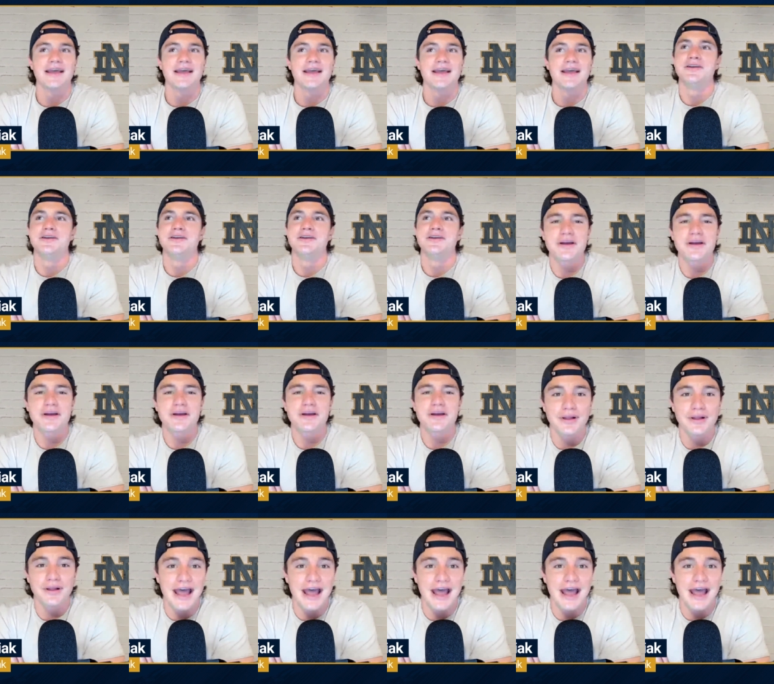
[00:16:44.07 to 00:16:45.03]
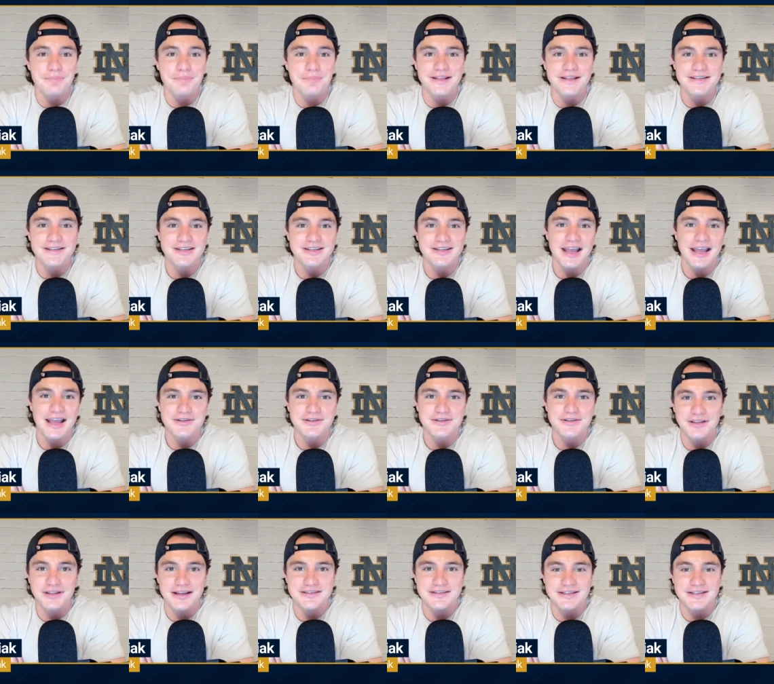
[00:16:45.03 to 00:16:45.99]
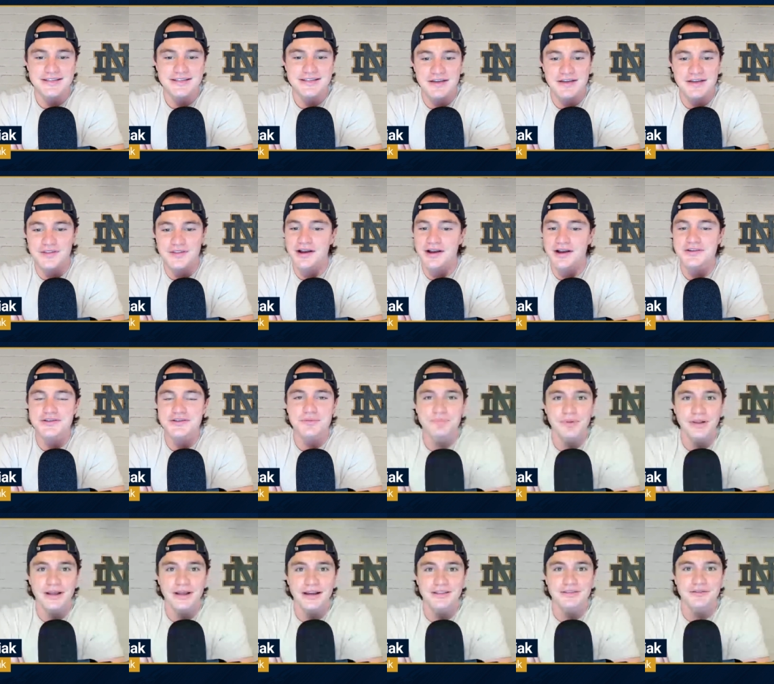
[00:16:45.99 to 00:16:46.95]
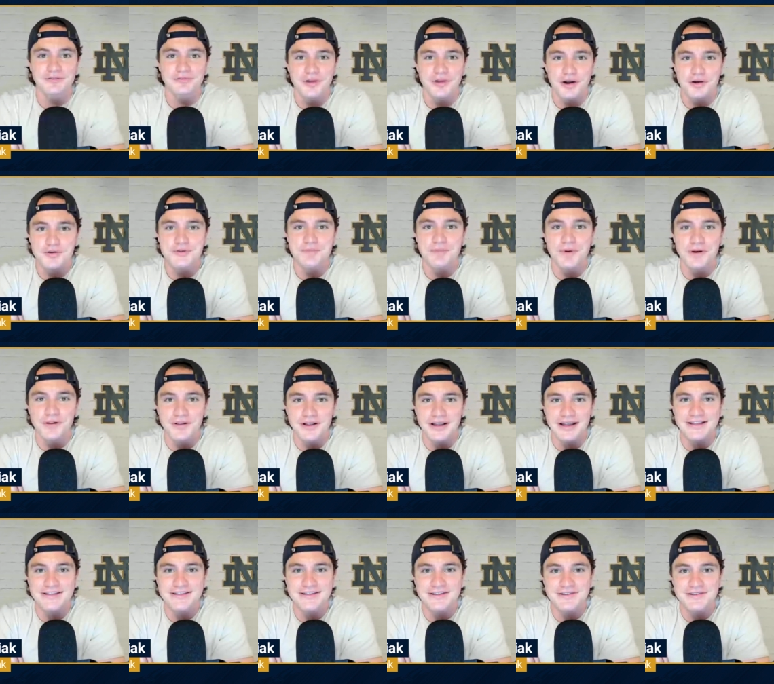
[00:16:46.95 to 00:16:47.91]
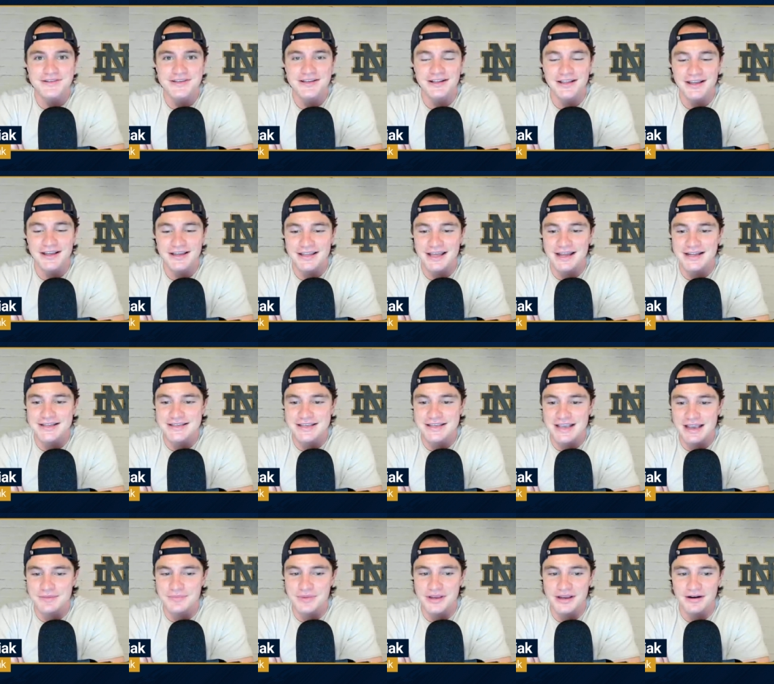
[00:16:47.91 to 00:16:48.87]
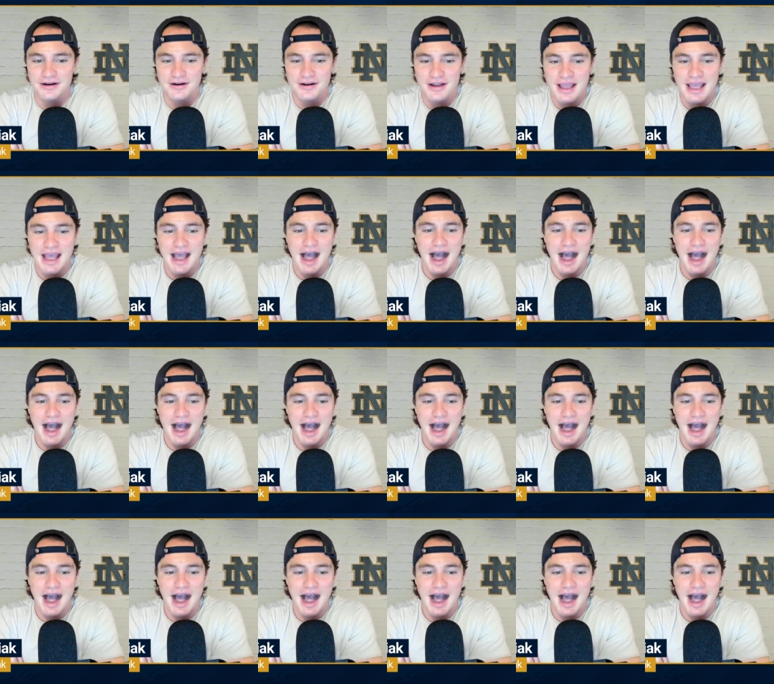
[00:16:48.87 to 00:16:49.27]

Notre Dame played at Penn State in two thousand seven. They also played at the Rose Bowl against U C L A that same year.